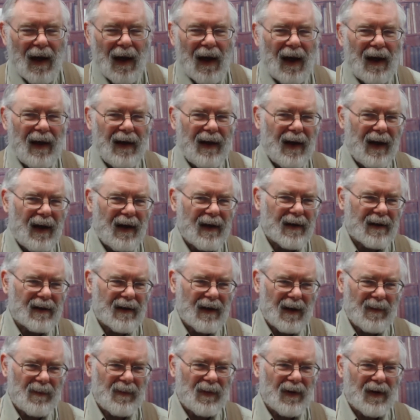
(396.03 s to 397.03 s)
I had a
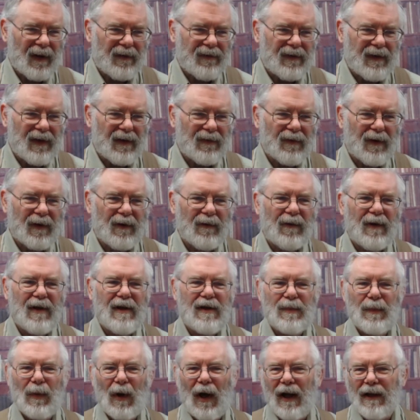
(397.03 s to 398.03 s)
couple of different
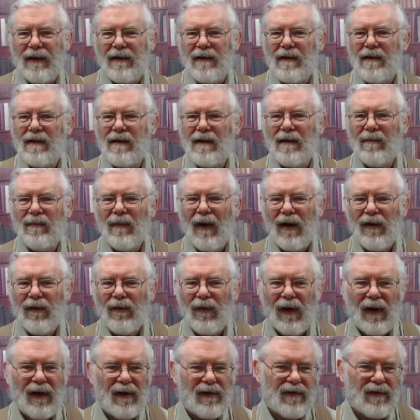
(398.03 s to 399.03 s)
responses in my
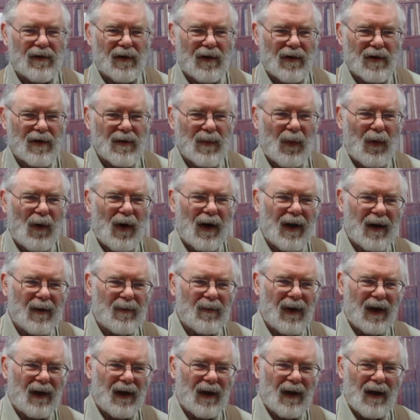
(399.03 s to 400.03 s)
research pointing
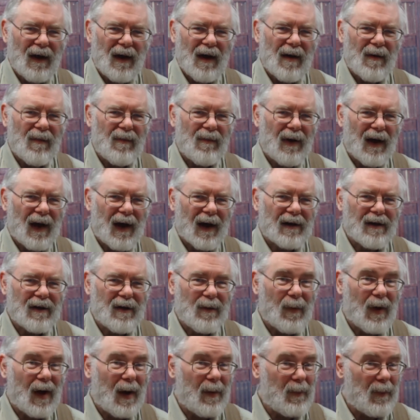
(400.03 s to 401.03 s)
me back
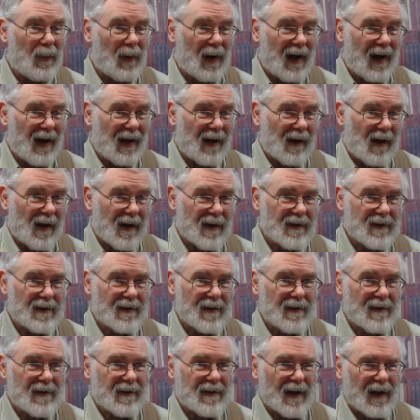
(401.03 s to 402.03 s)
to my BIOS
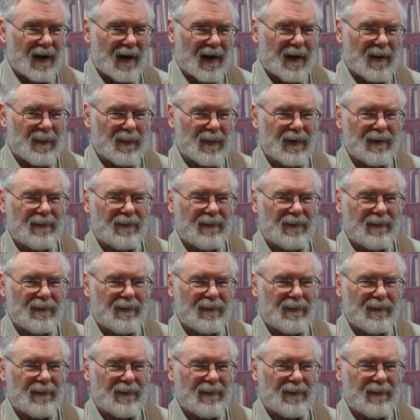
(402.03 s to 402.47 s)
setup.